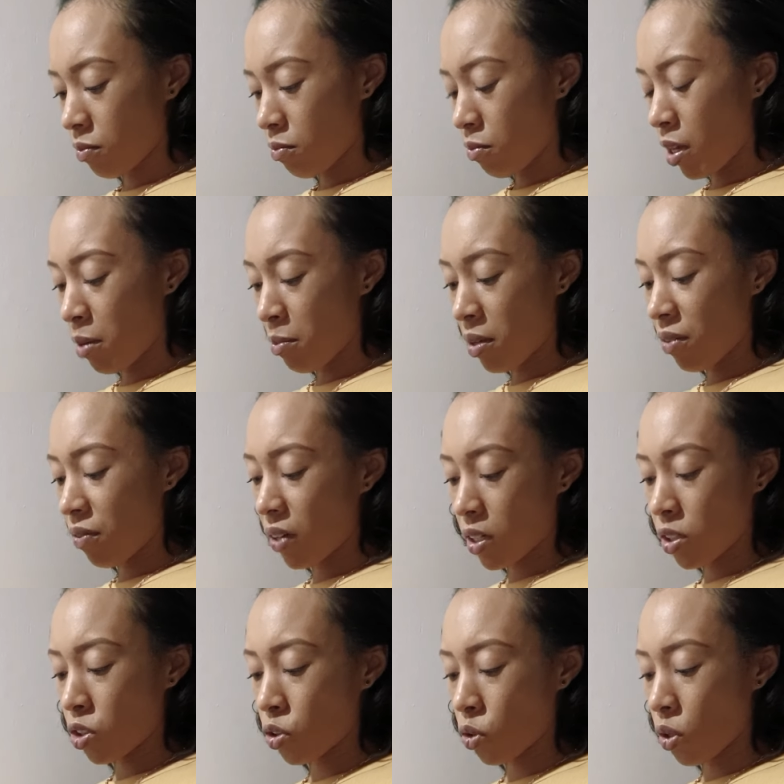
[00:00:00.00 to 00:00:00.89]
Maybe if I
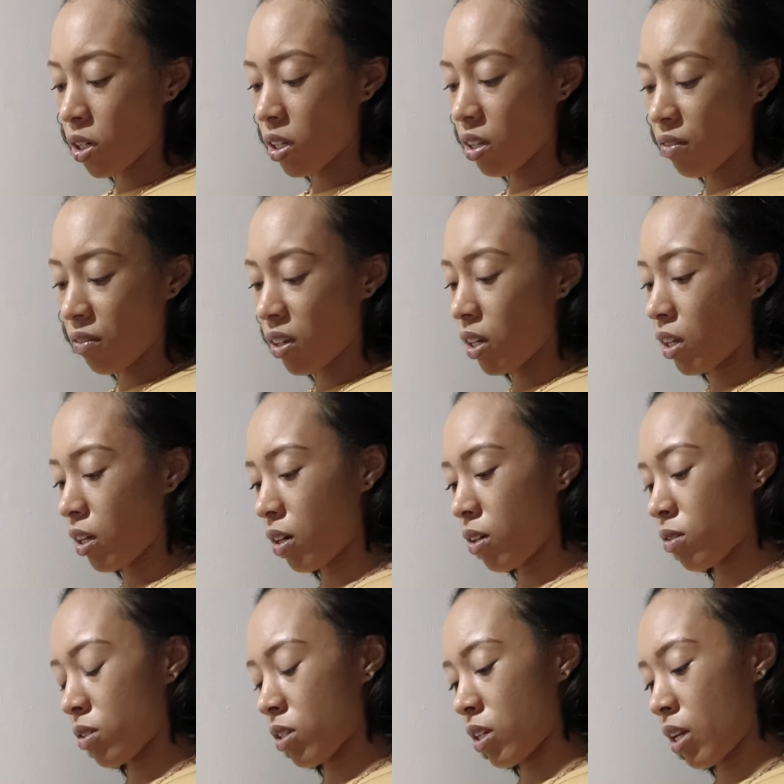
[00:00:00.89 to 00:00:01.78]
shorten the
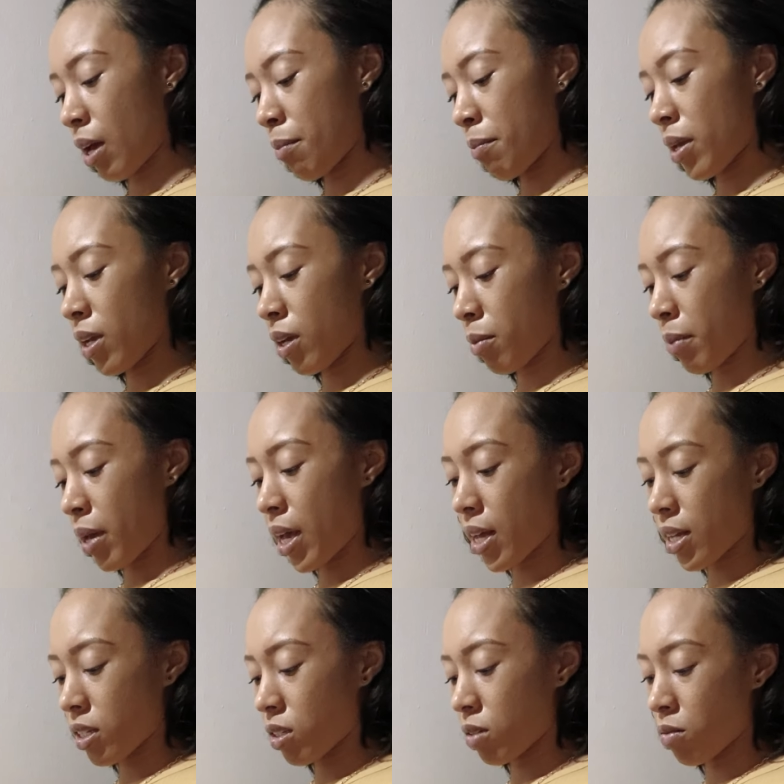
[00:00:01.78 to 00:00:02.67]
videos and not make them
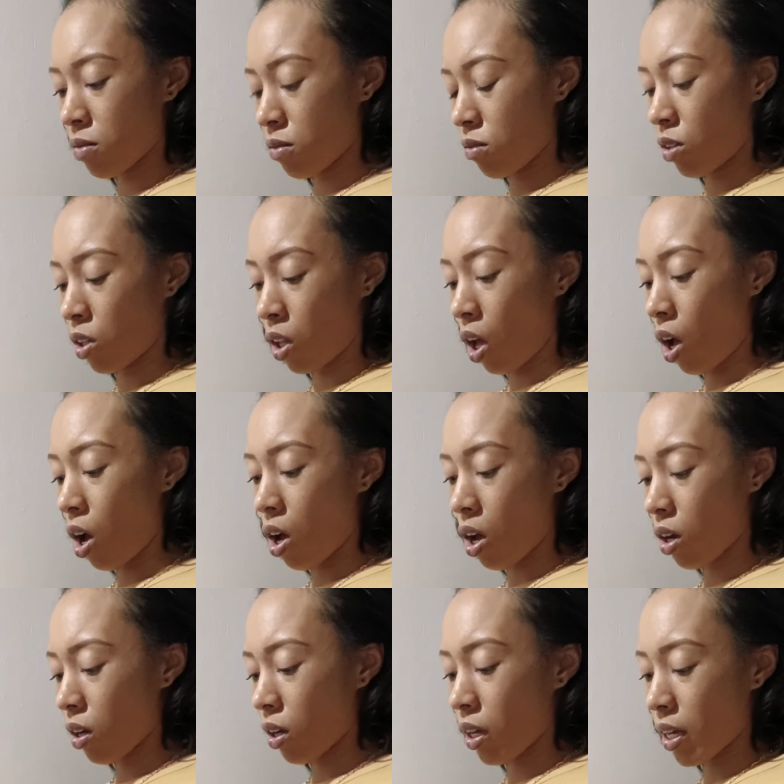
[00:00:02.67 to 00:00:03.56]
as
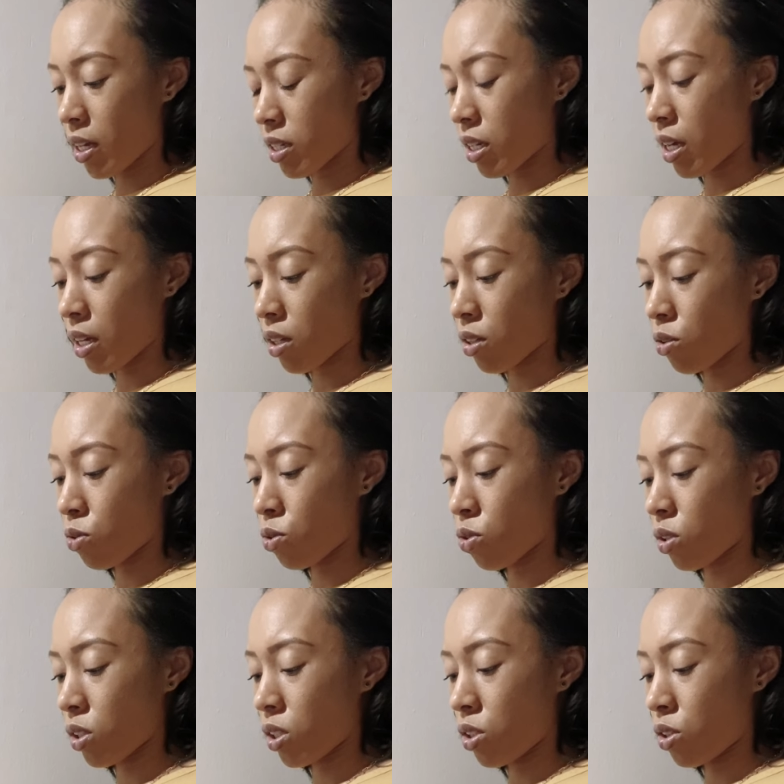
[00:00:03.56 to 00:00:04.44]
long as I
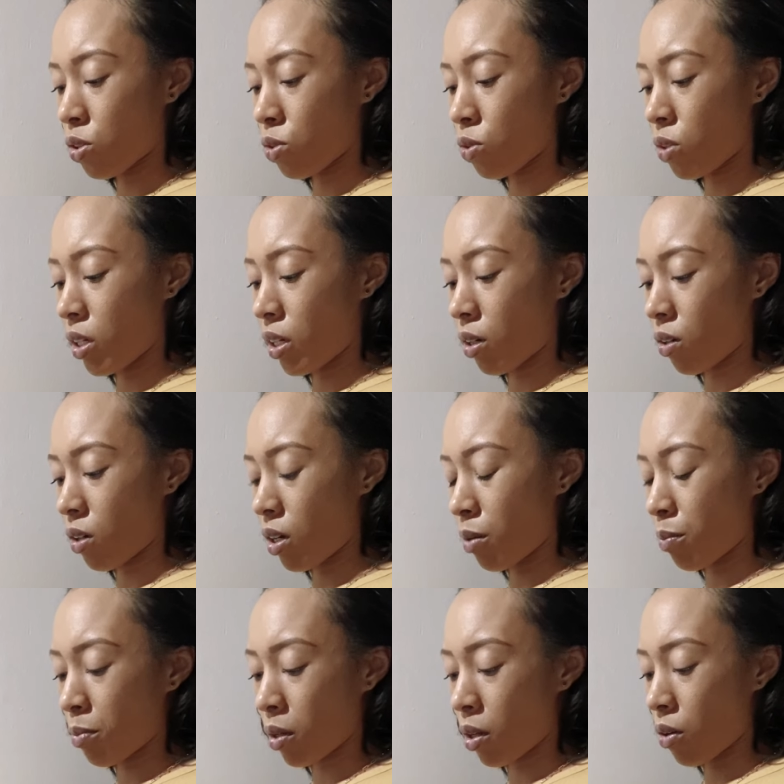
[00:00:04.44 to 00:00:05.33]
usually do, they'll
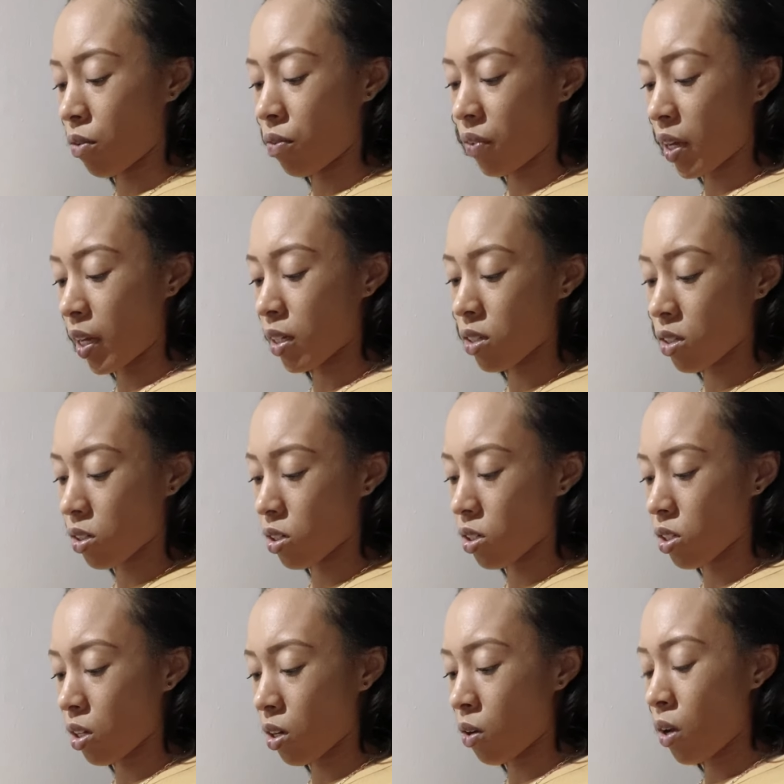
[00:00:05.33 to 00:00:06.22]
upload faster.
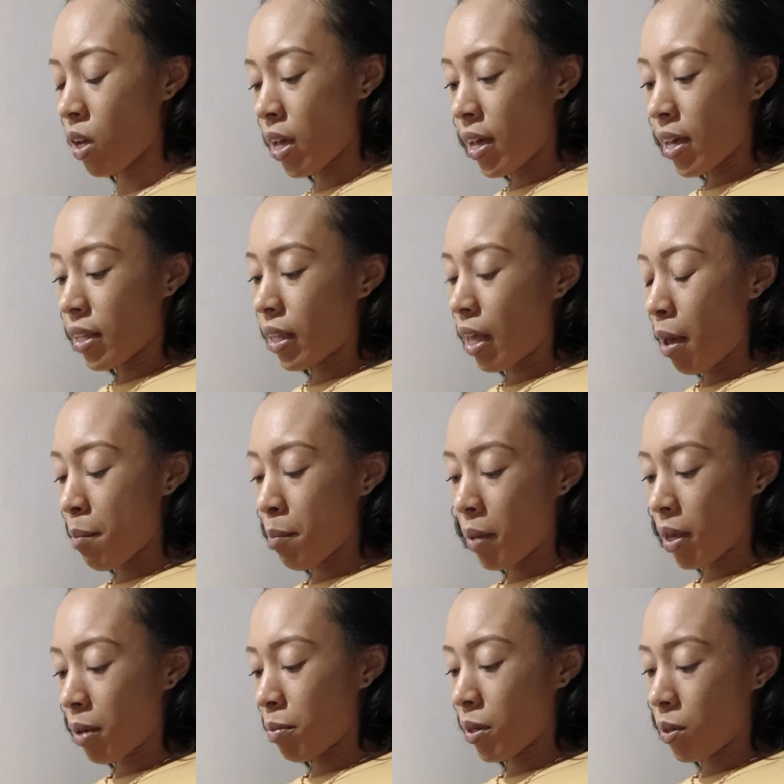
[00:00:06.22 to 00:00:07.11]
So that
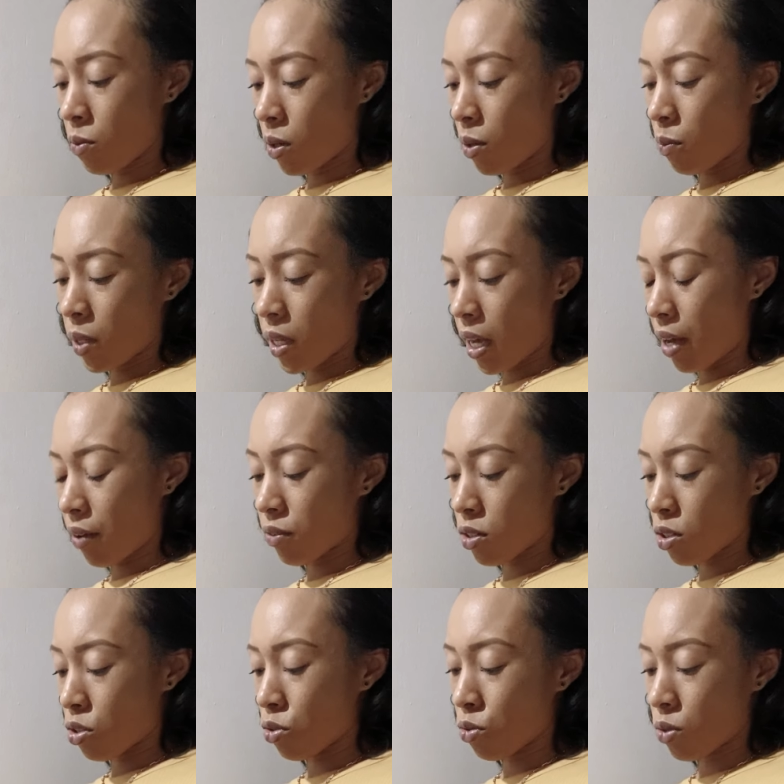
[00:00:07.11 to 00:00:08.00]
may be what we have
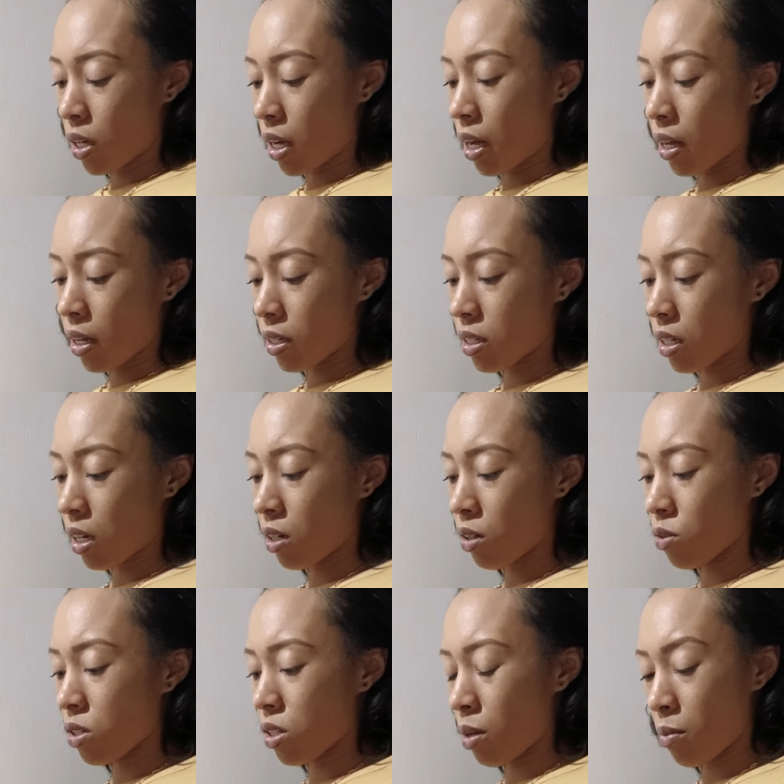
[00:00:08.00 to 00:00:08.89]
to do, guys. I
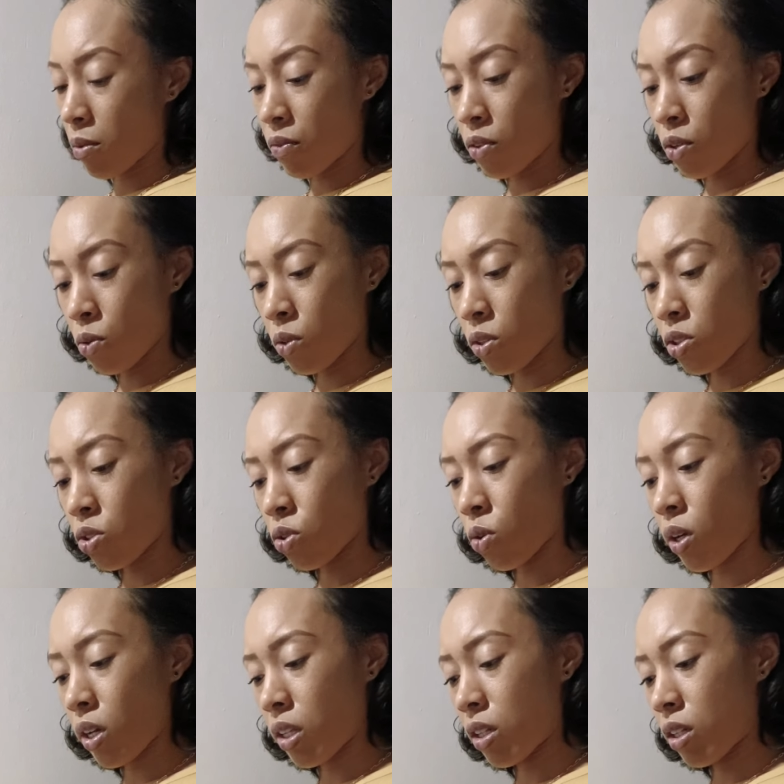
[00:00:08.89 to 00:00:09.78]
know some of you
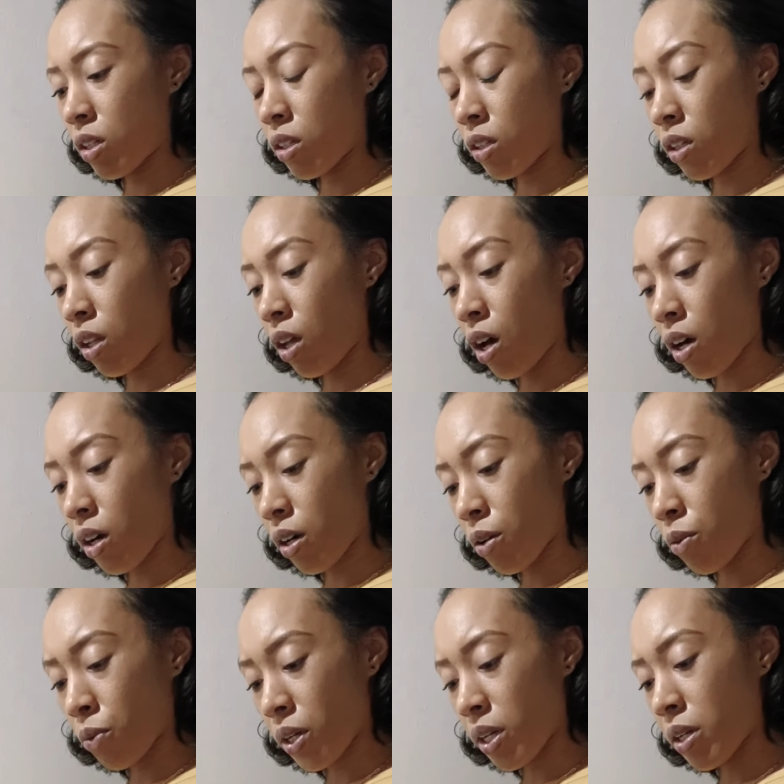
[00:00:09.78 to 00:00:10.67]
enjoy the
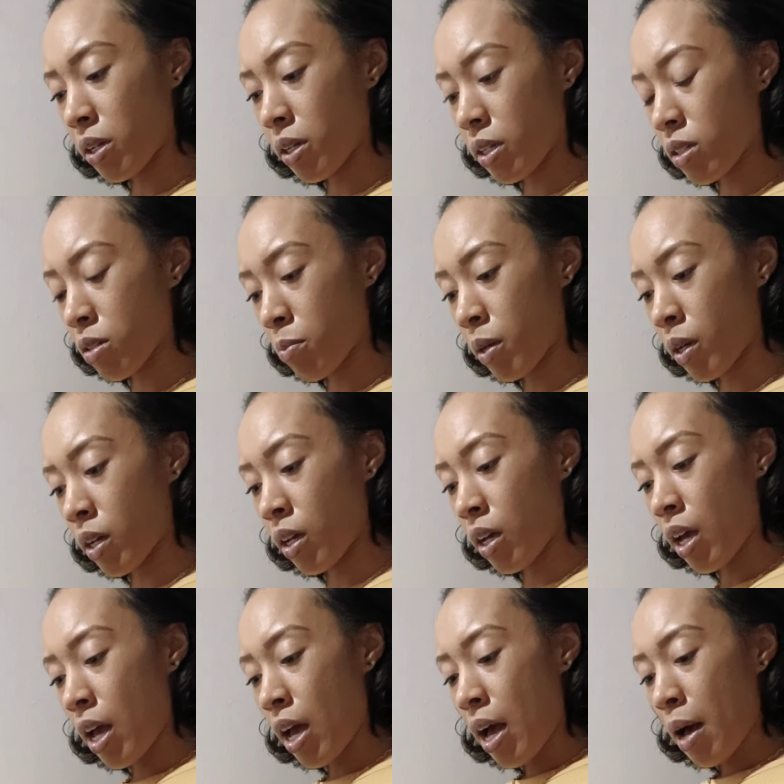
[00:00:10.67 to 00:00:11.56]
longer readings, but
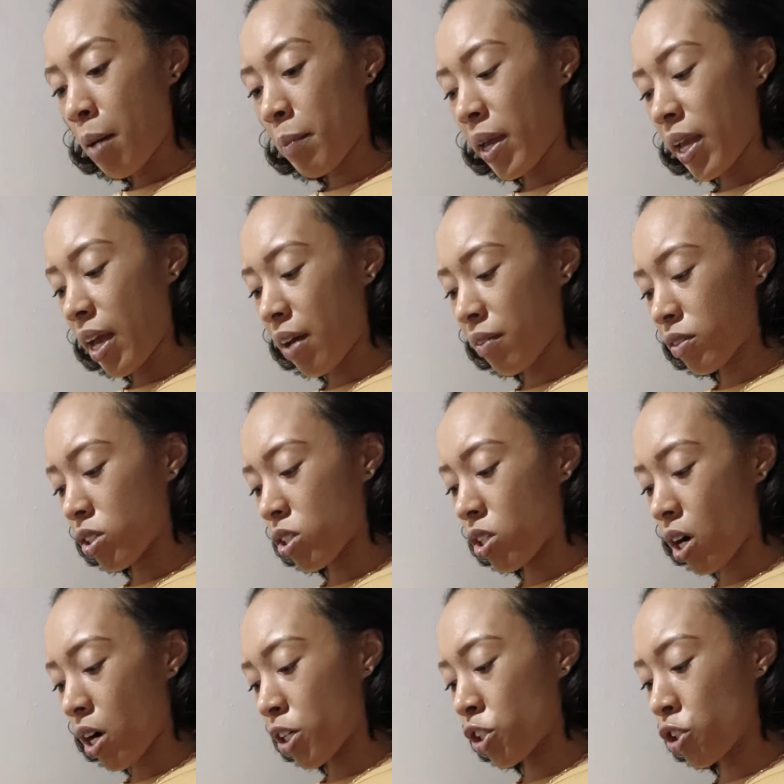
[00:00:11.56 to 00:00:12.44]
I may have to
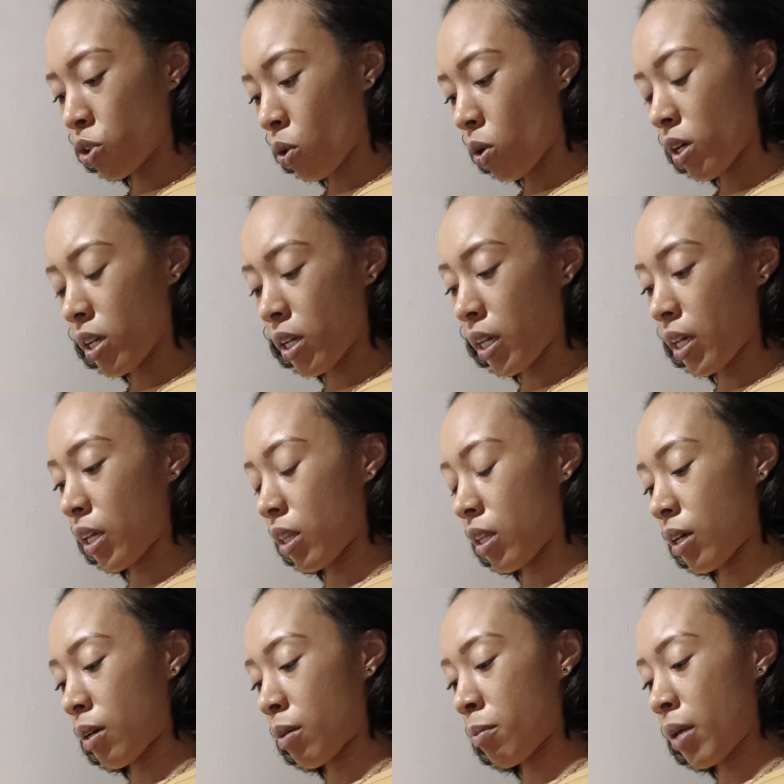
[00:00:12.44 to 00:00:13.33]
start shortening
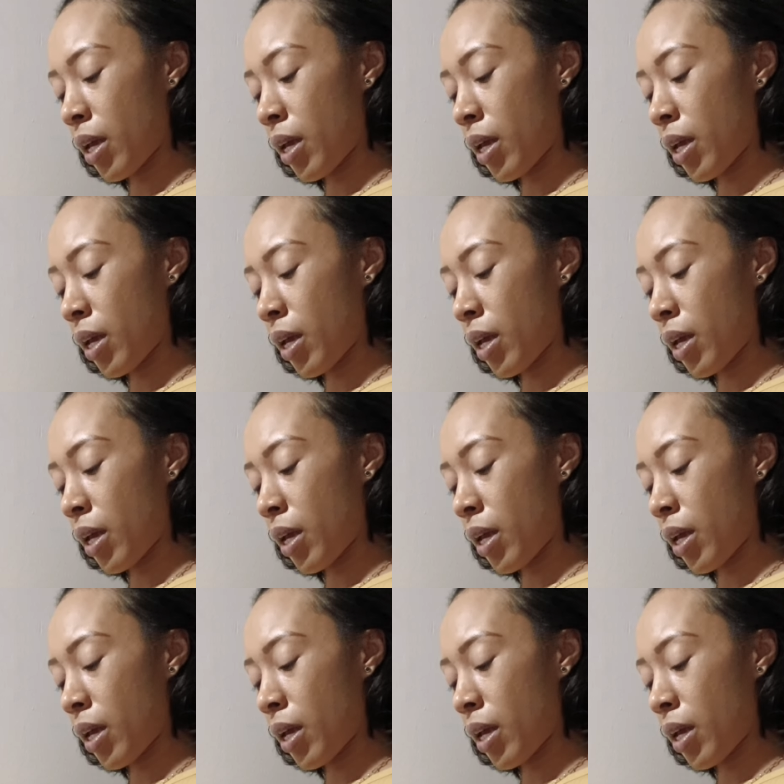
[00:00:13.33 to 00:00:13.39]
them.